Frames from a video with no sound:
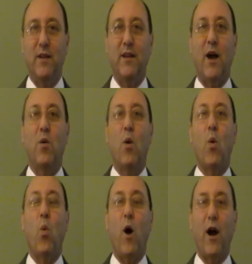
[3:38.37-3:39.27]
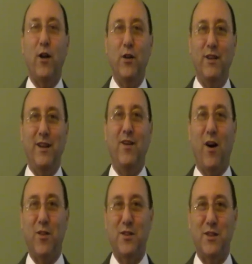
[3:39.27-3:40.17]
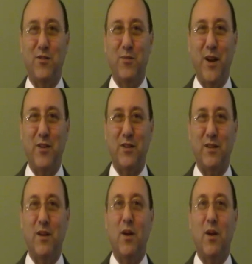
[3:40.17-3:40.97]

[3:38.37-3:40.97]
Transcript: Now, why do you need all this information?